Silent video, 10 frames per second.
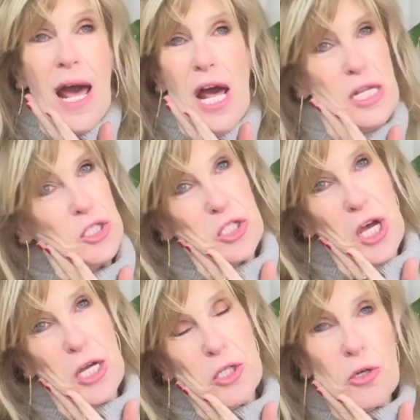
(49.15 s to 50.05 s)
and
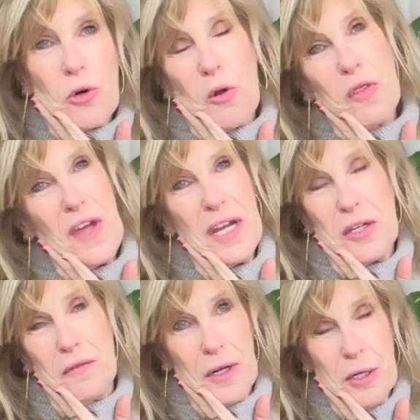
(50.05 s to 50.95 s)
said, no, thank
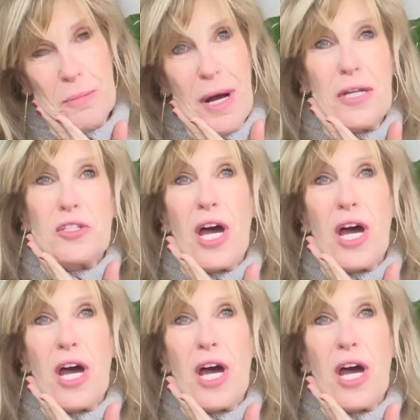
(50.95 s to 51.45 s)
you very much.